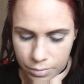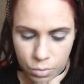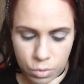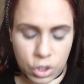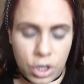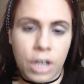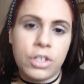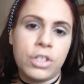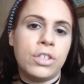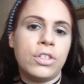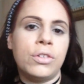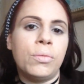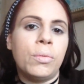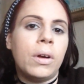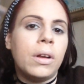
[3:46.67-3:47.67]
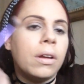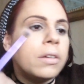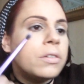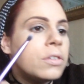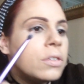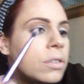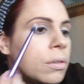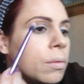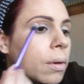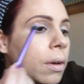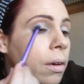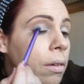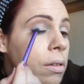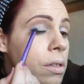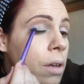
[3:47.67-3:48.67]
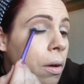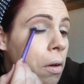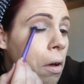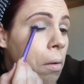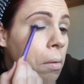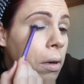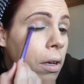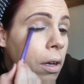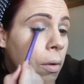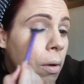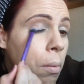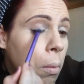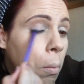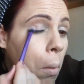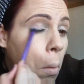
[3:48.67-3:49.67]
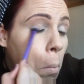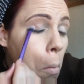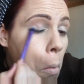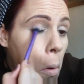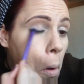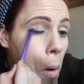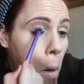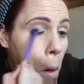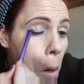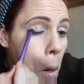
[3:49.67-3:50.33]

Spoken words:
Or shall I just do one? I'll just do one. So I'm going to go in with one more.